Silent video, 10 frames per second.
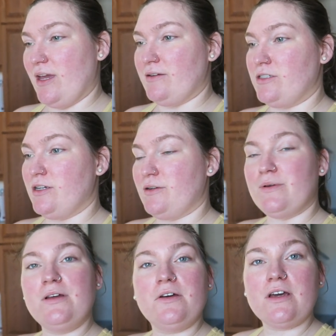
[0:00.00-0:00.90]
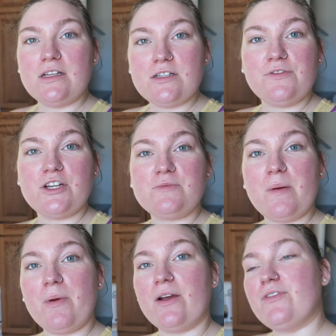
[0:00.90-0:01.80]
okay, so I just finished
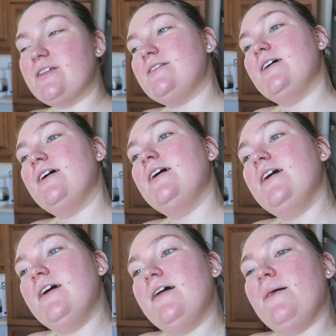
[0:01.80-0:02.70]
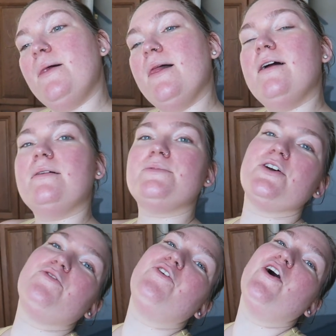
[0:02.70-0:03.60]
my breakfast. I'm
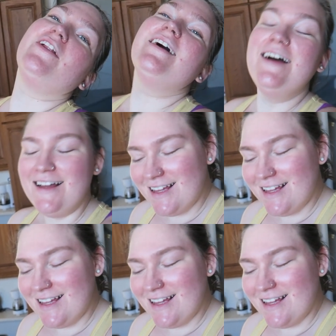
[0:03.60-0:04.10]
so full.